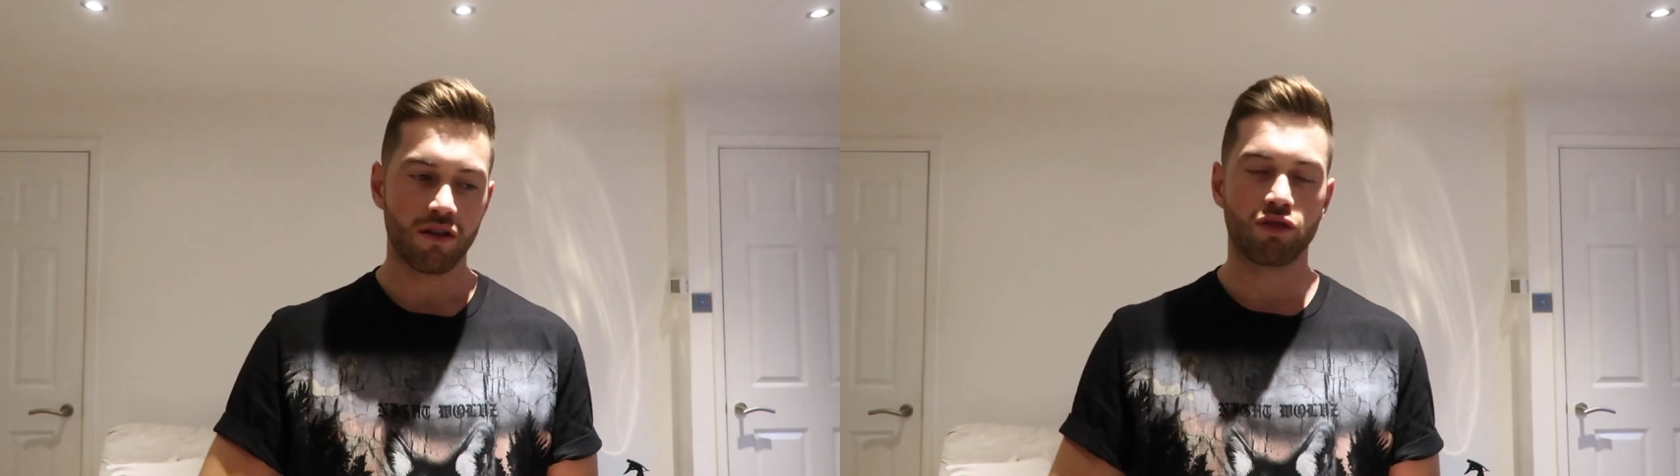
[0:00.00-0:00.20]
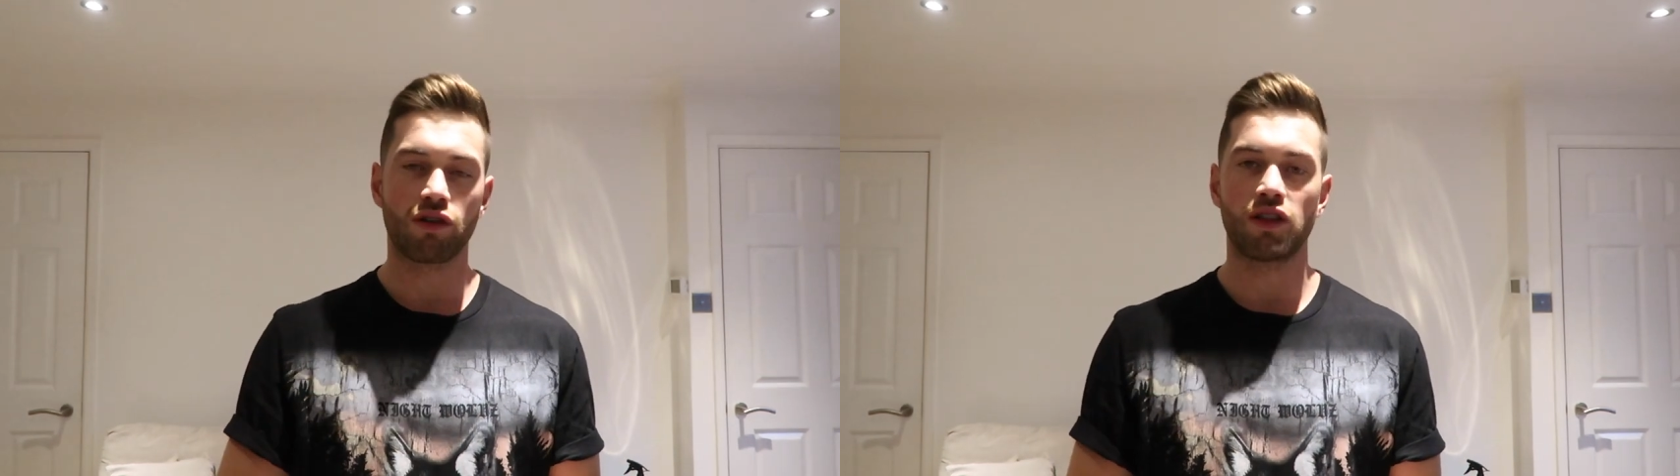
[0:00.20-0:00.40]

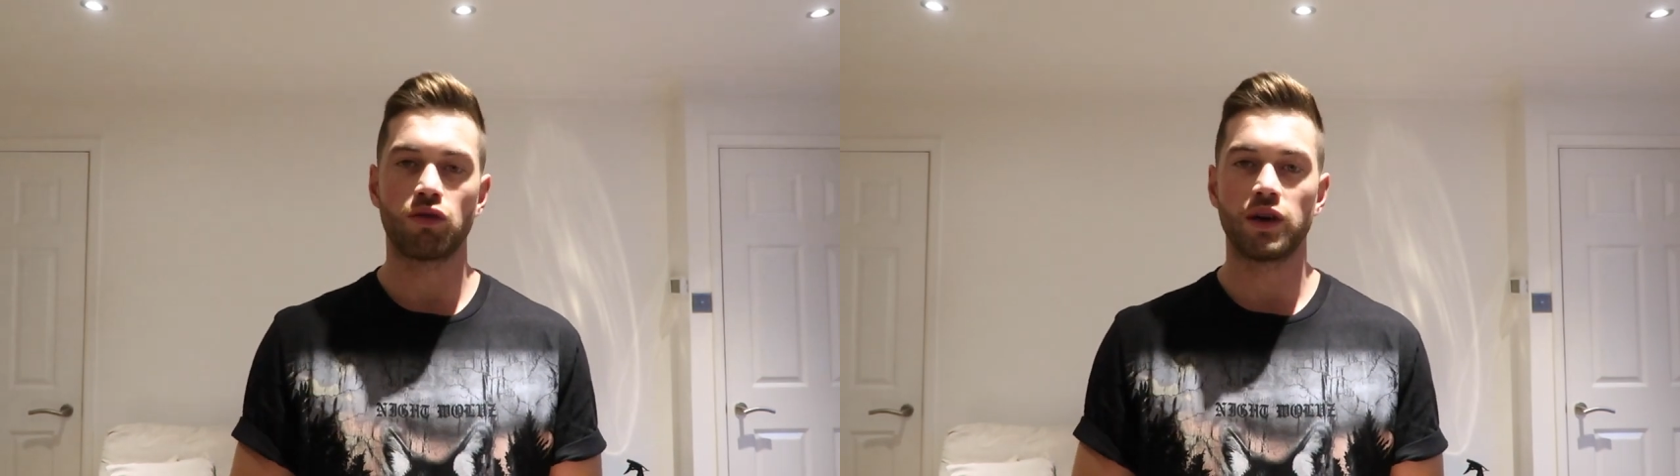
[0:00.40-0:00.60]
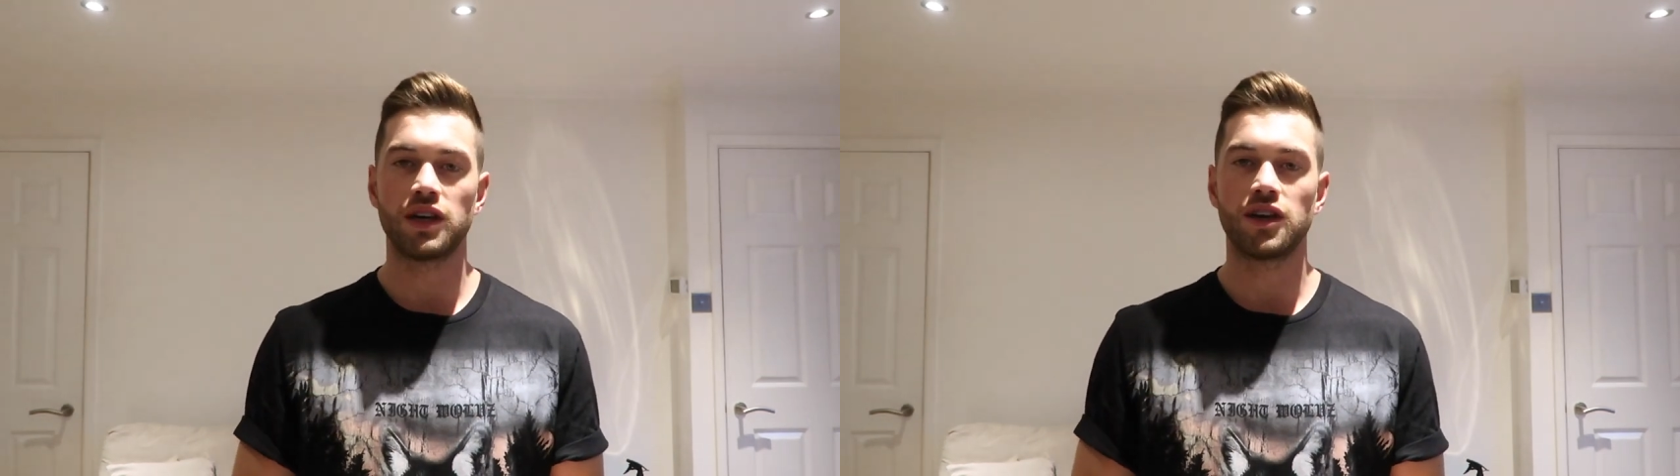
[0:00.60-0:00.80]
throughout the
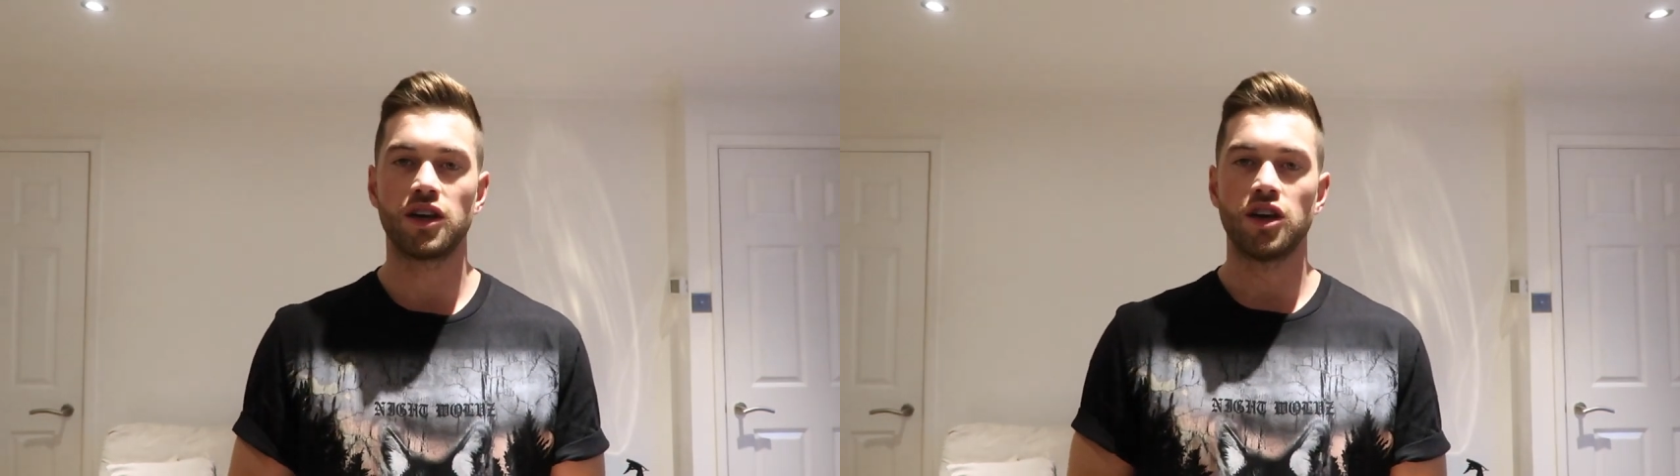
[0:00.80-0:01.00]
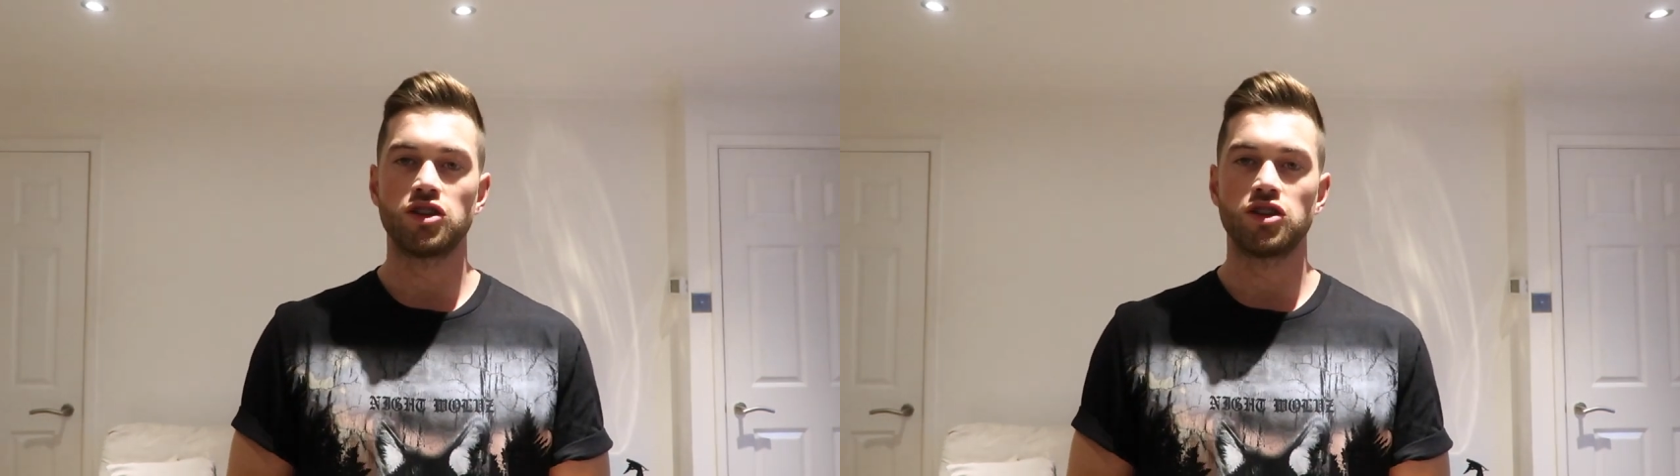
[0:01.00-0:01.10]
week,